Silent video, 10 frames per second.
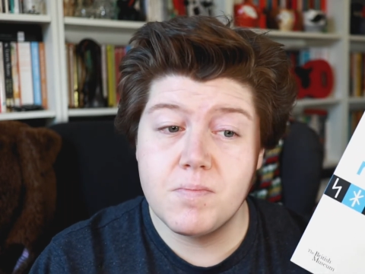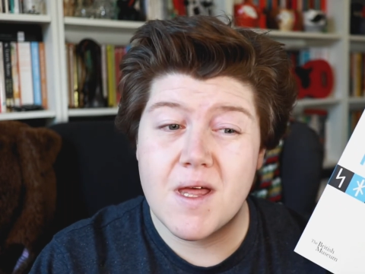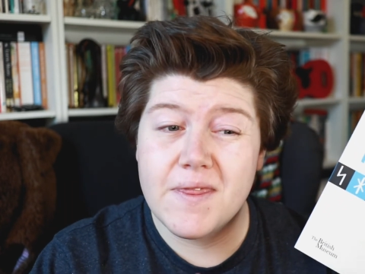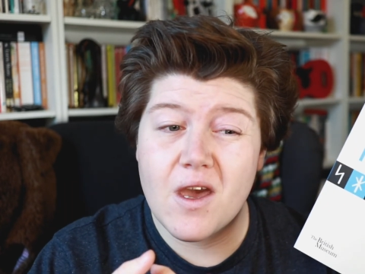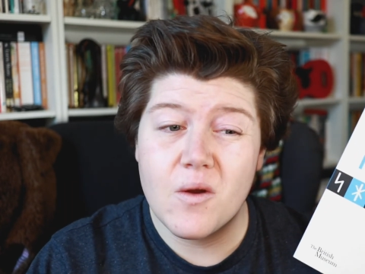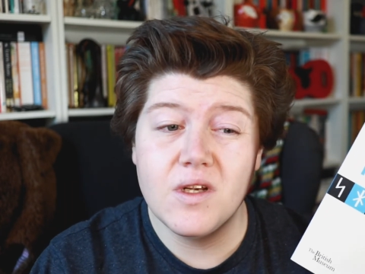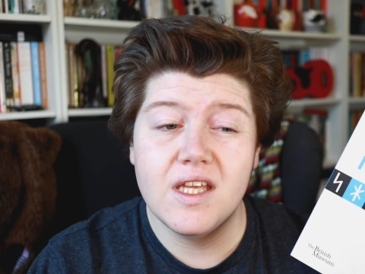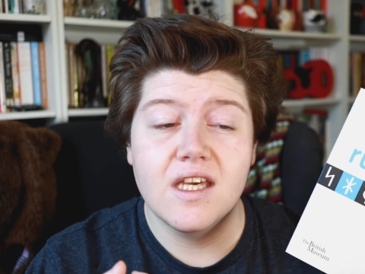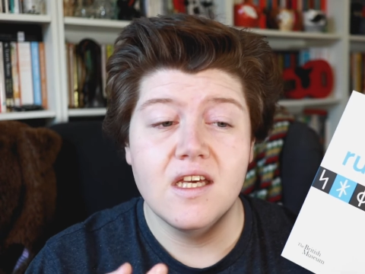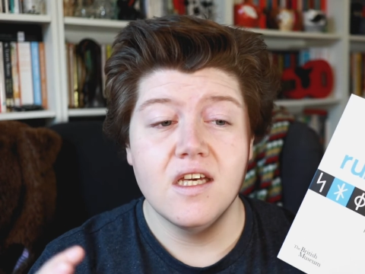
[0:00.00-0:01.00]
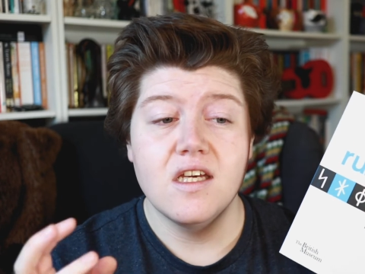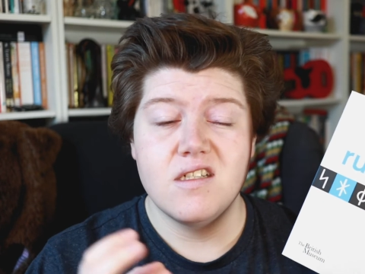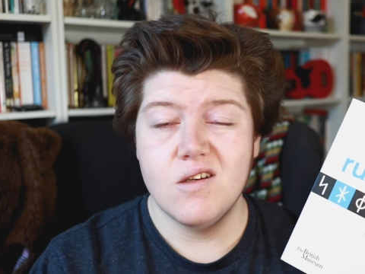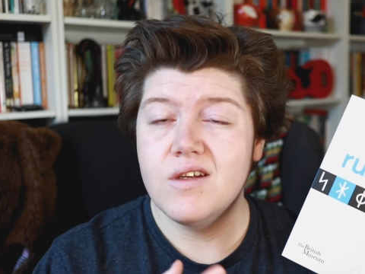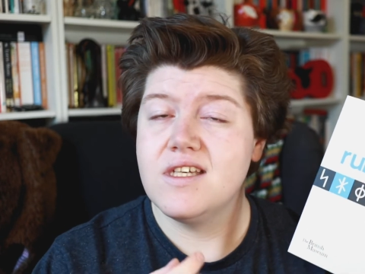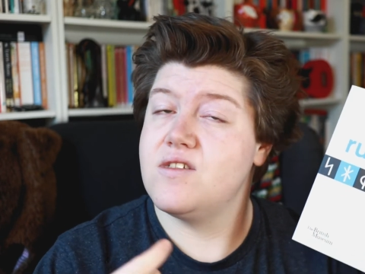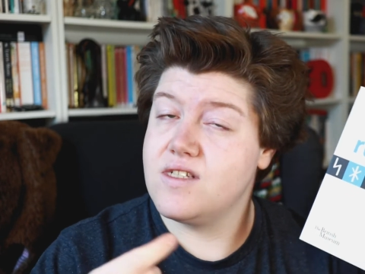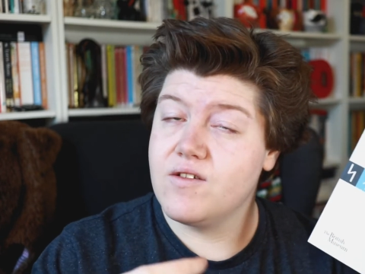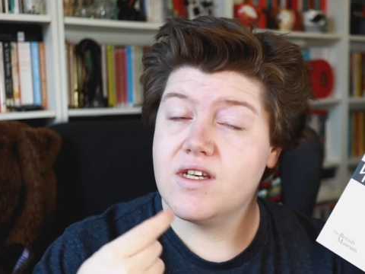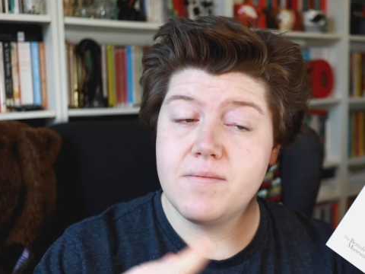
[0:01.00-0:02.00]
And the only
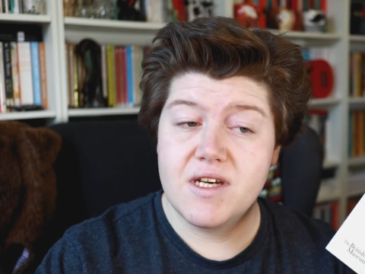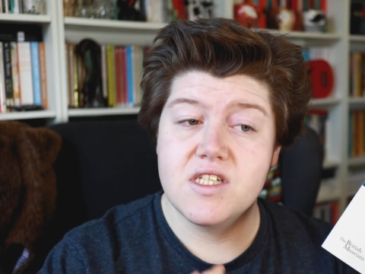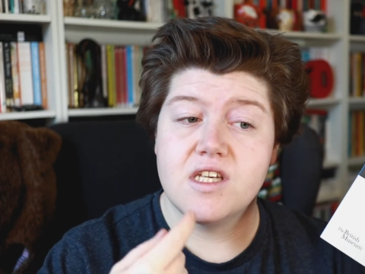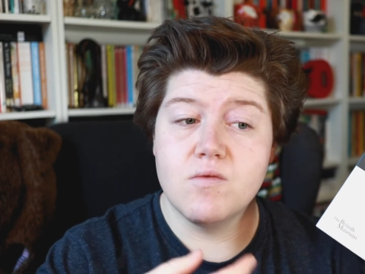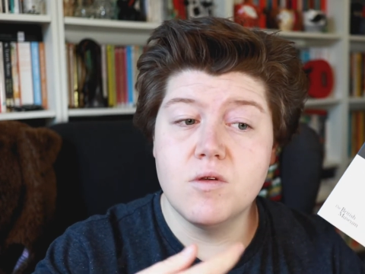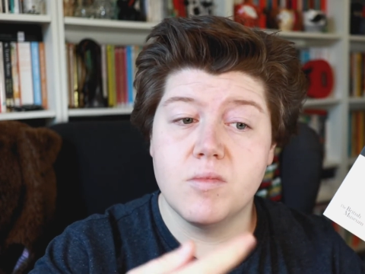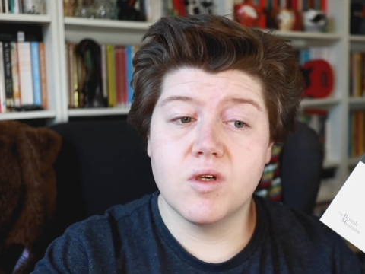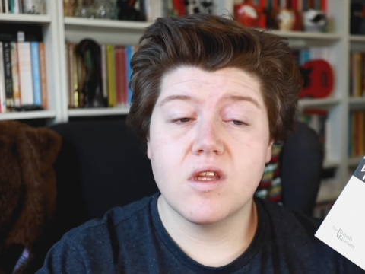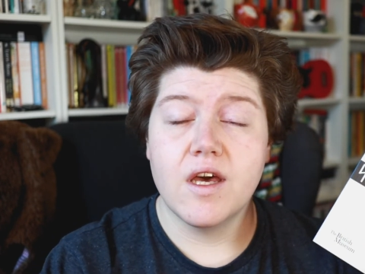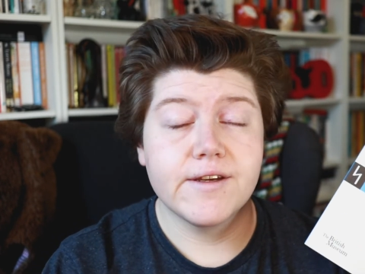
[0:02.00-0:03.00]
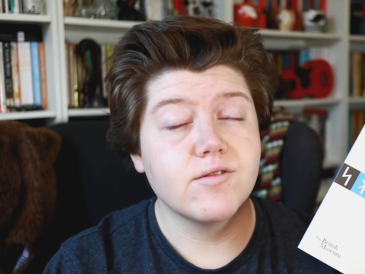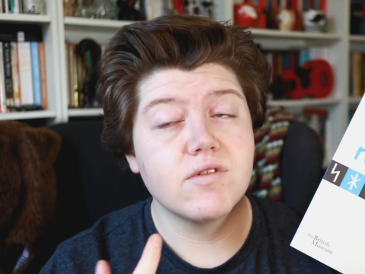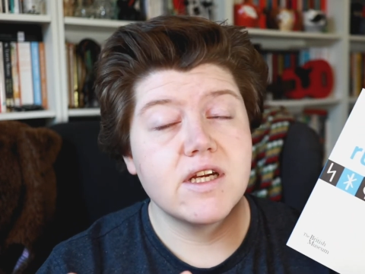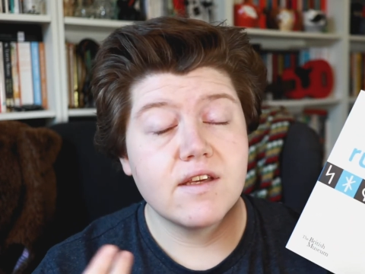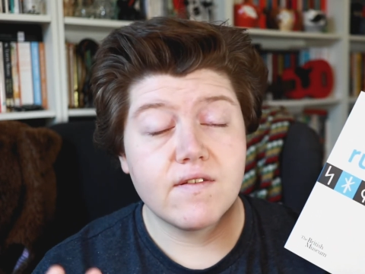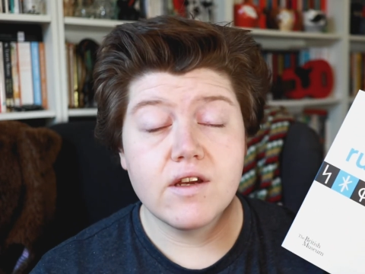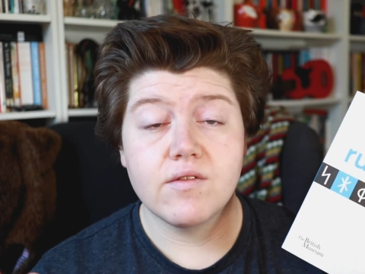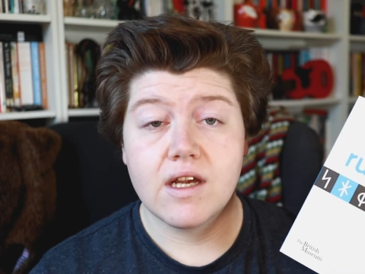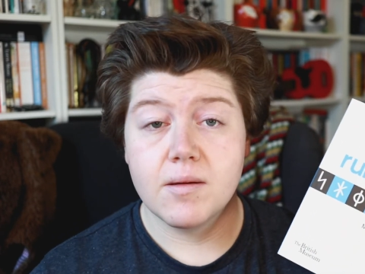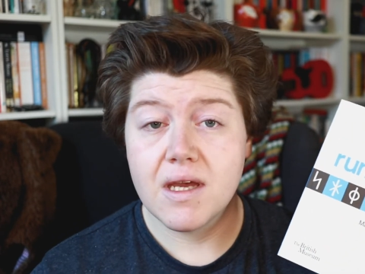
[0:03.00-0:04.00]
non-esoteric-y magic-y rune book that I could really find
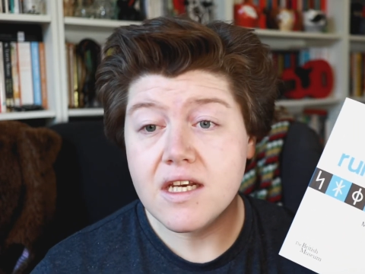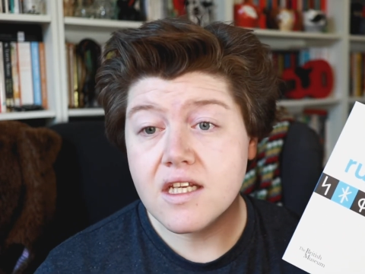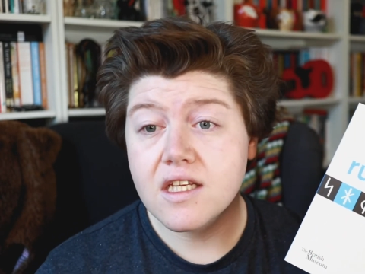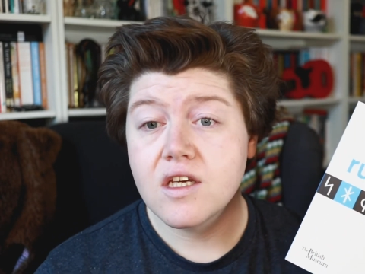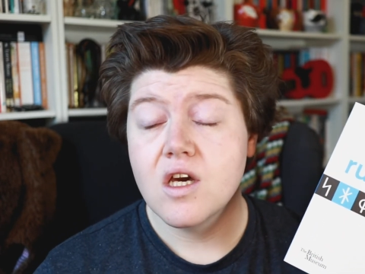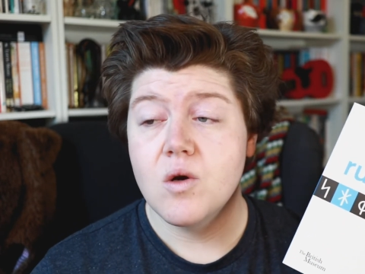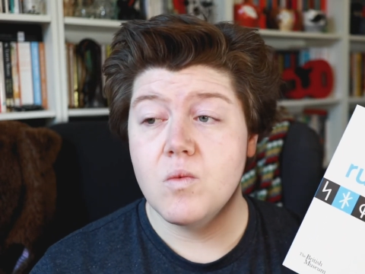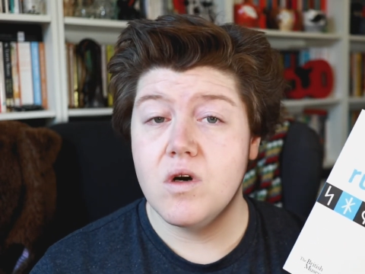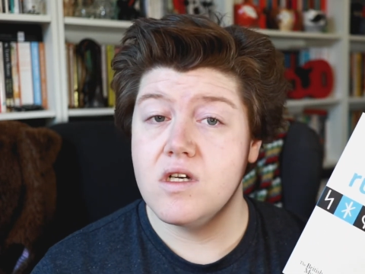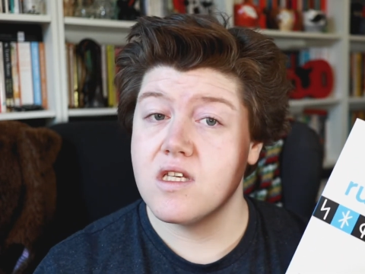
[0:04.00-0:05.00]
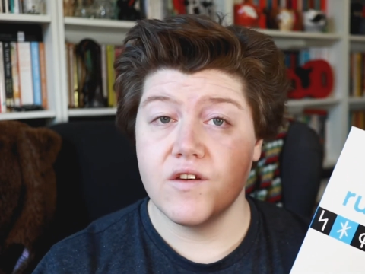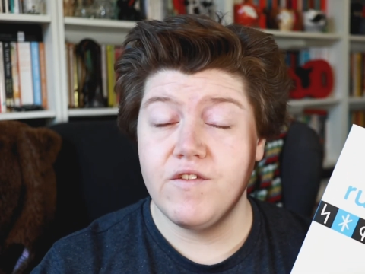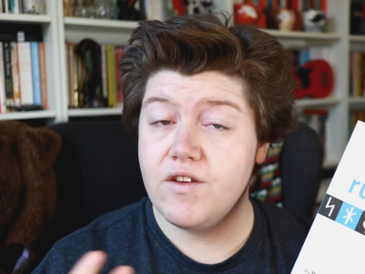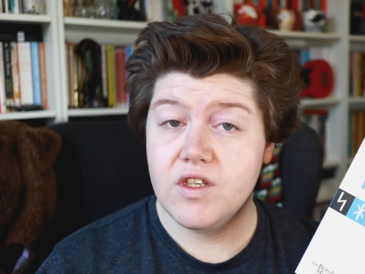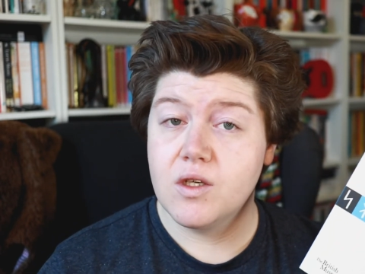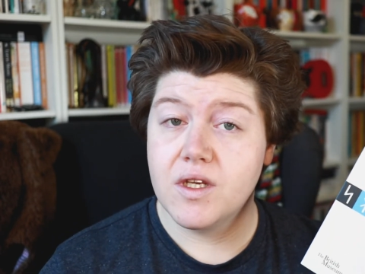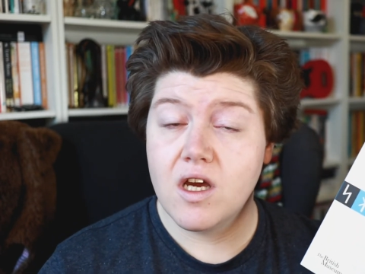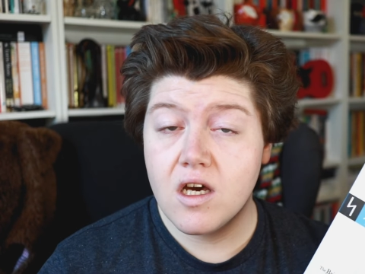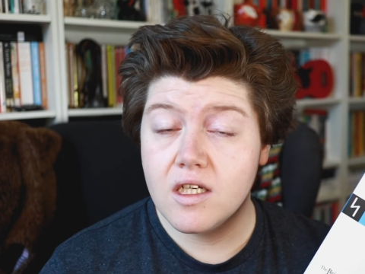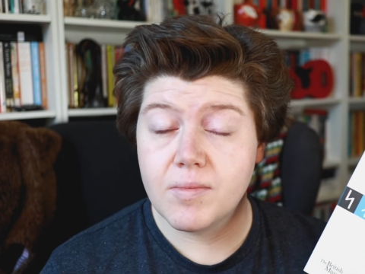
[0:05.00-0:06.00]
recommended was a 50 quid
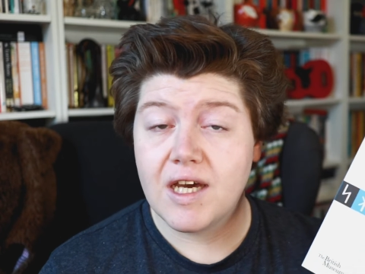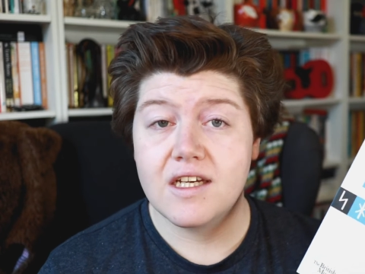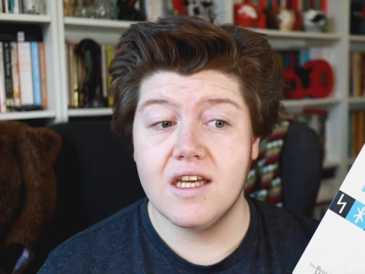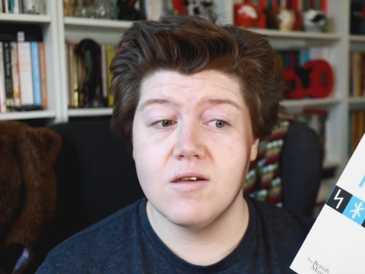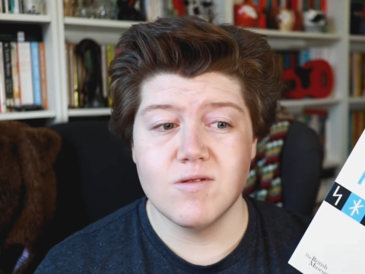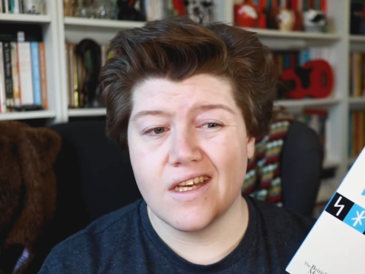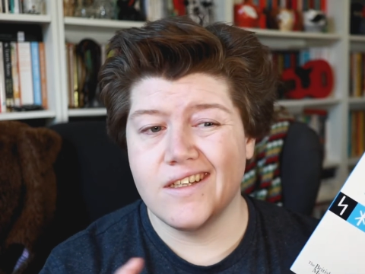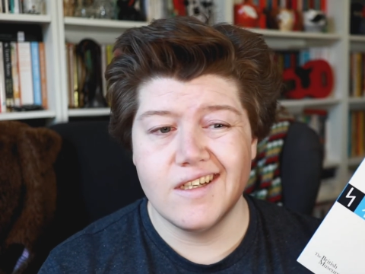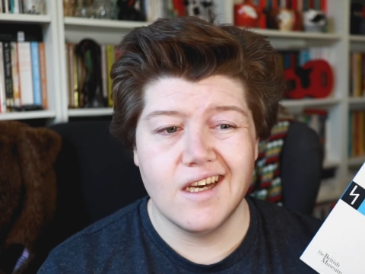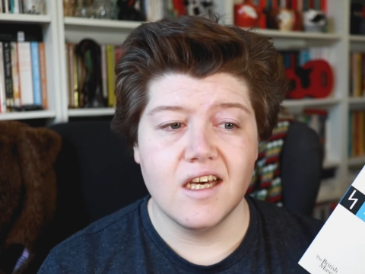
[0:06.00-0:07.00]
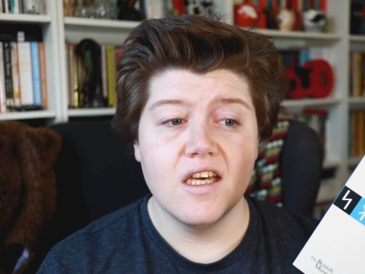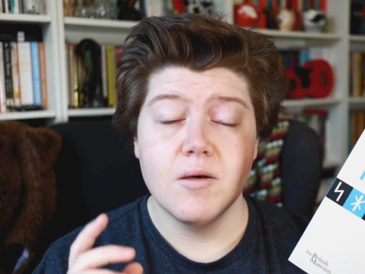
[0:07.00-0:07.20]
hardback, and I was like, nah.